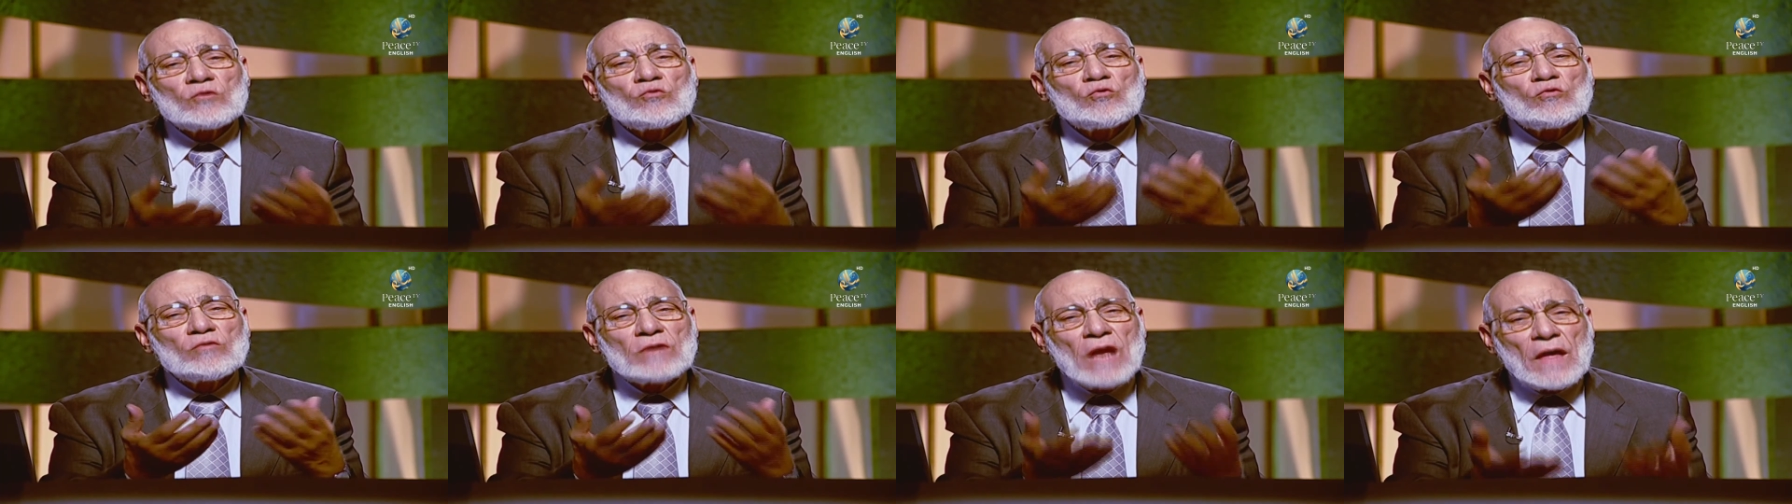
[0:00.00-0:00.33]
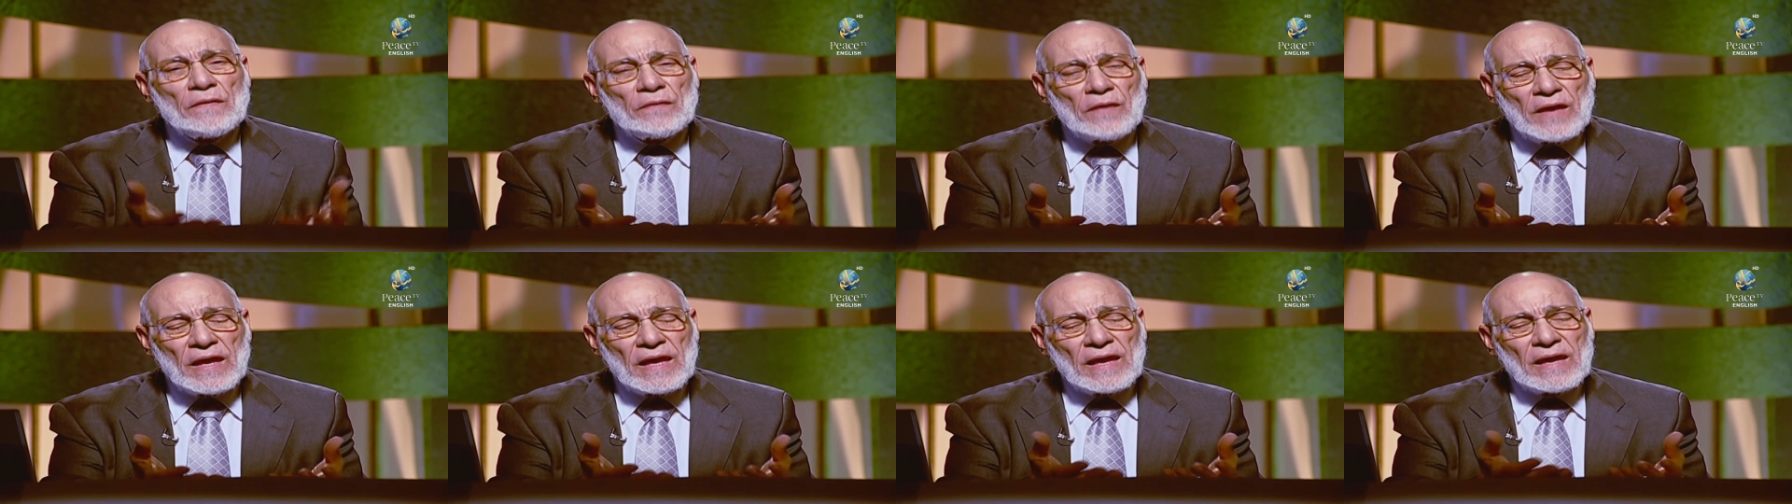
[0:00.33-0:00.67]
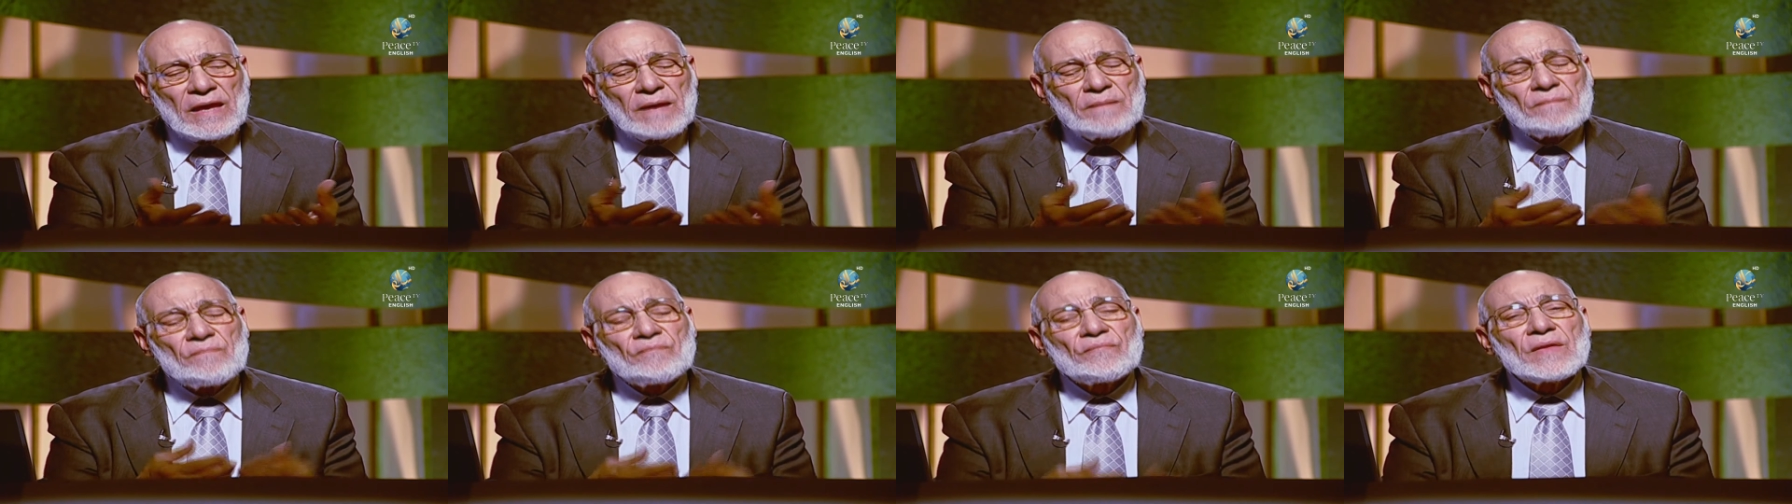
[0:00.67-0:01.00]
to nothing.
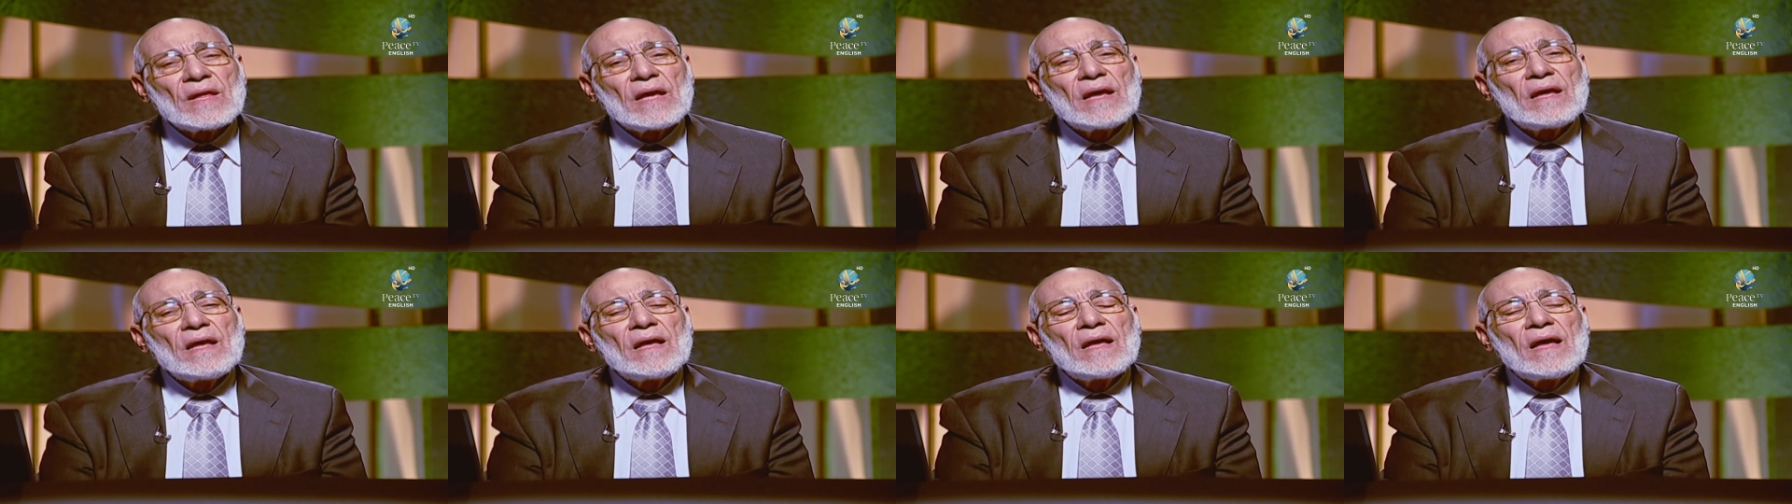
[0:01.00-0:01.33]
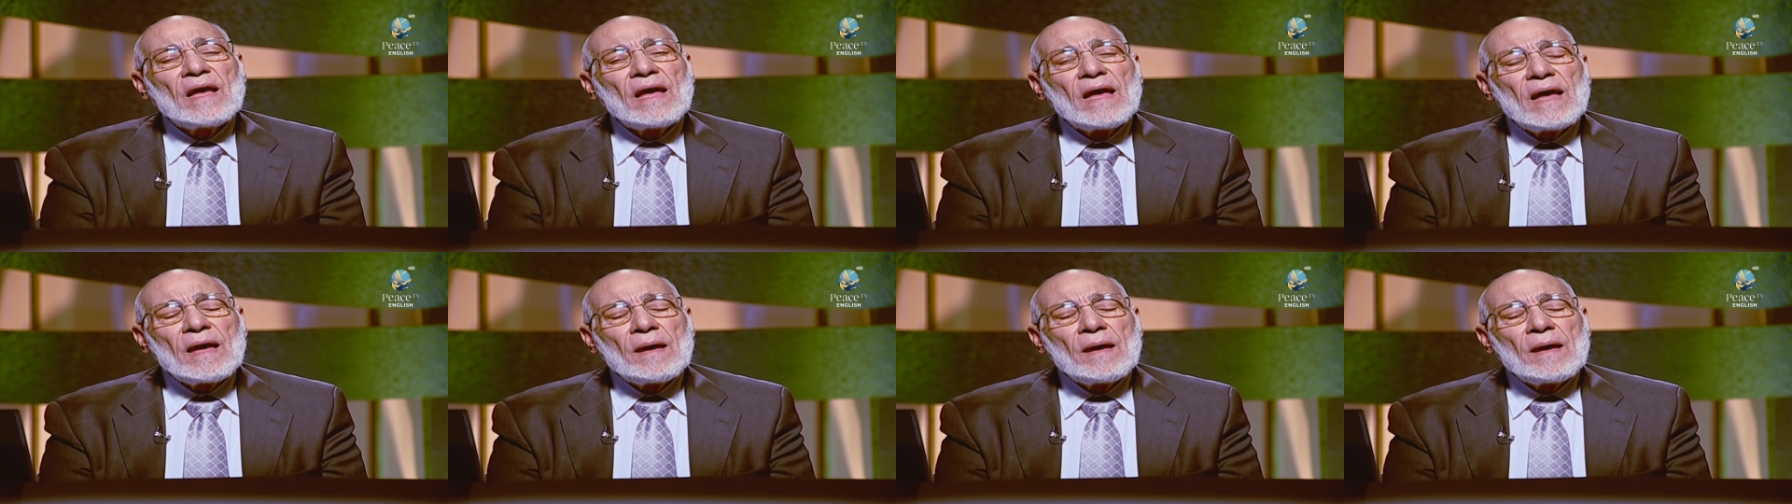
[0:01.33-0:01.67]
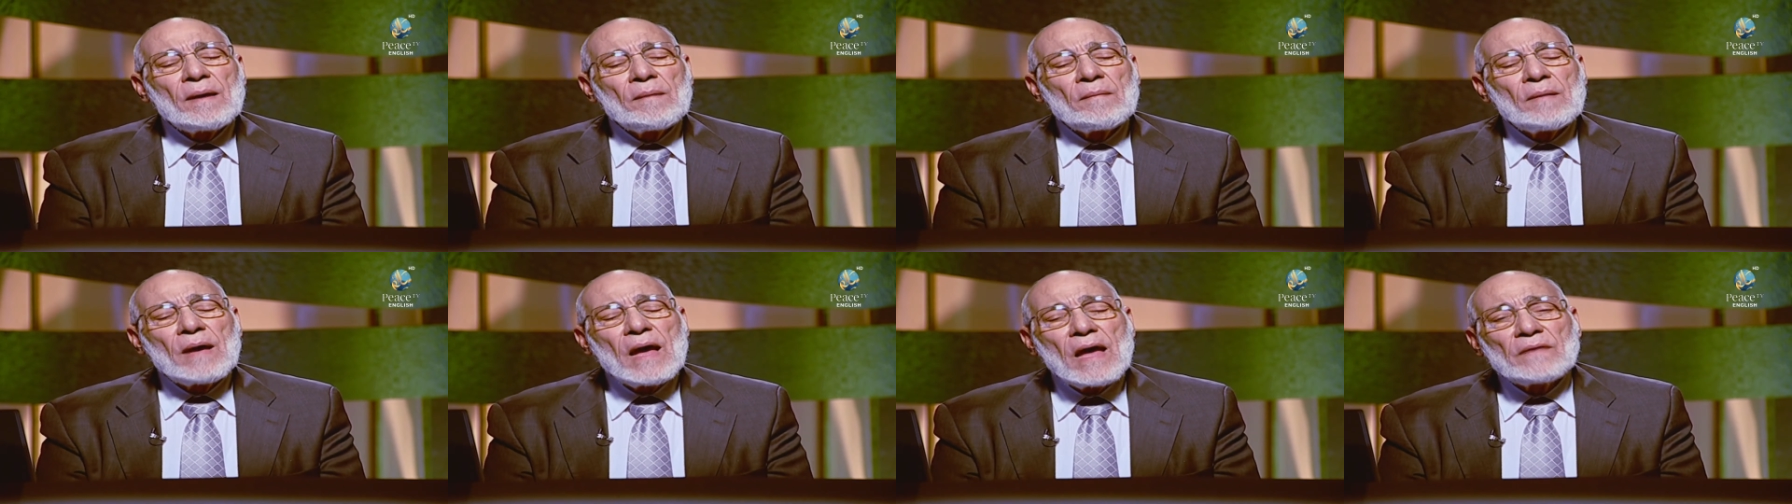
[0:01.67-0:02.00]

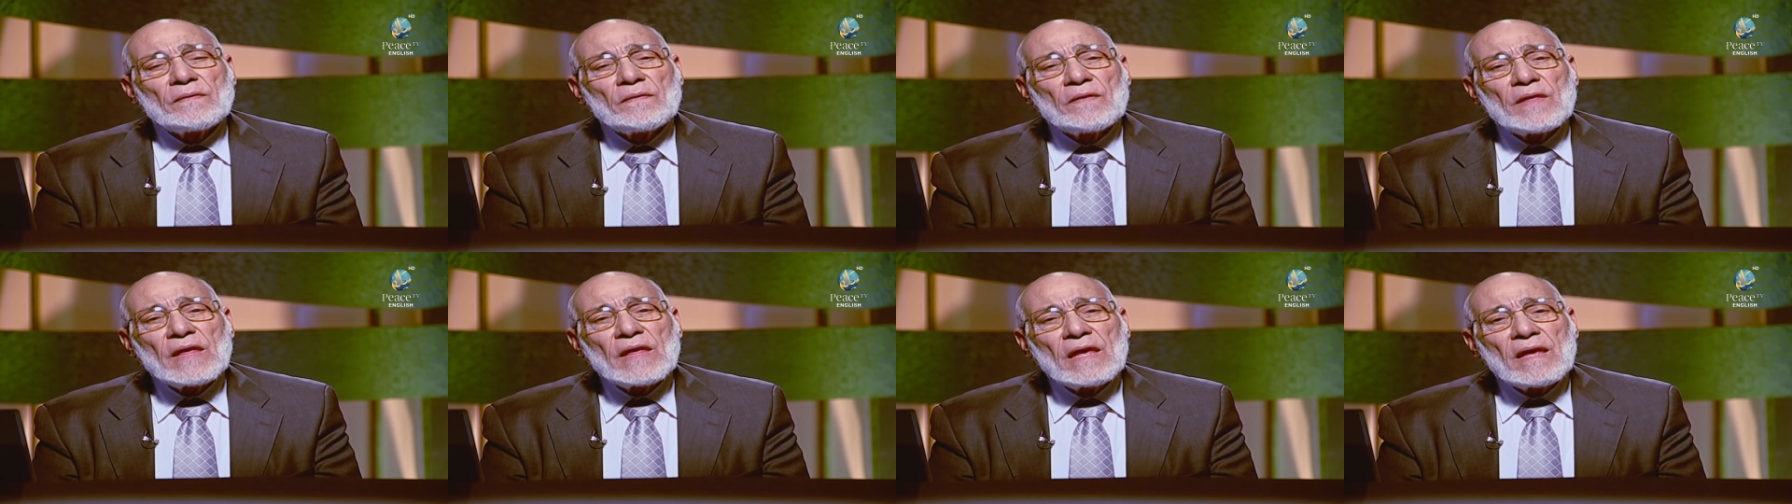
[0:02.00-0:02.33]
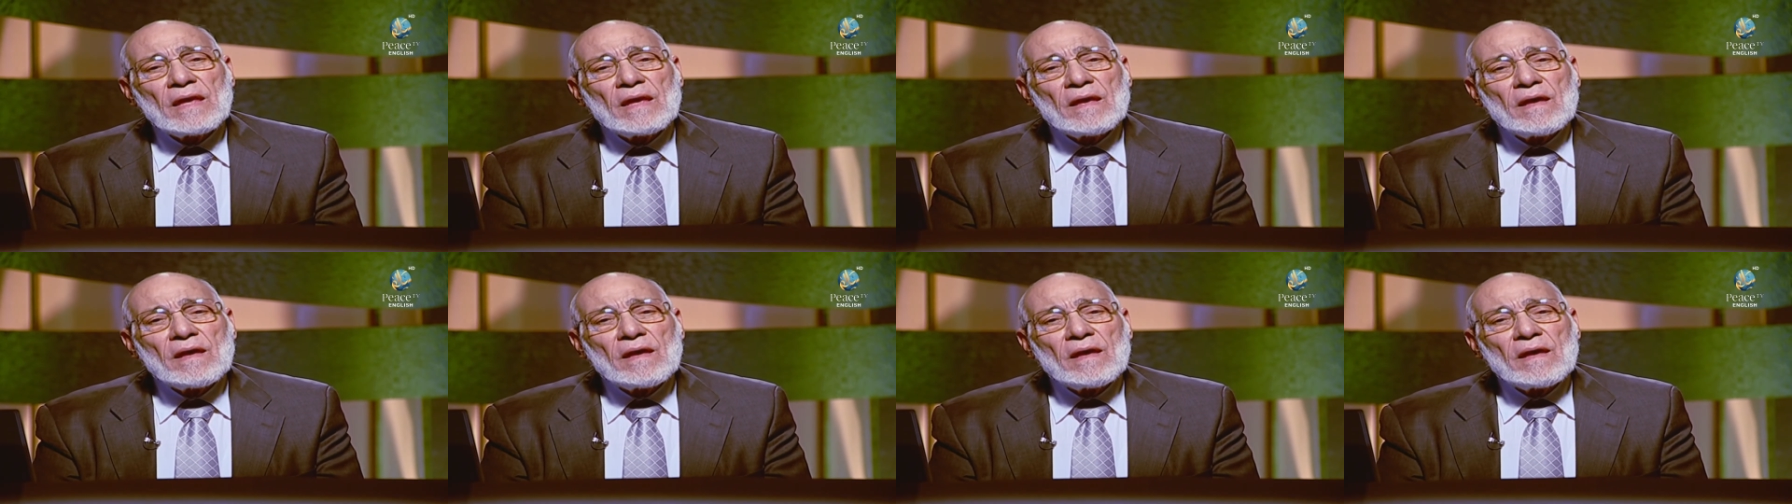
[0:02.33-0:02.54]
And the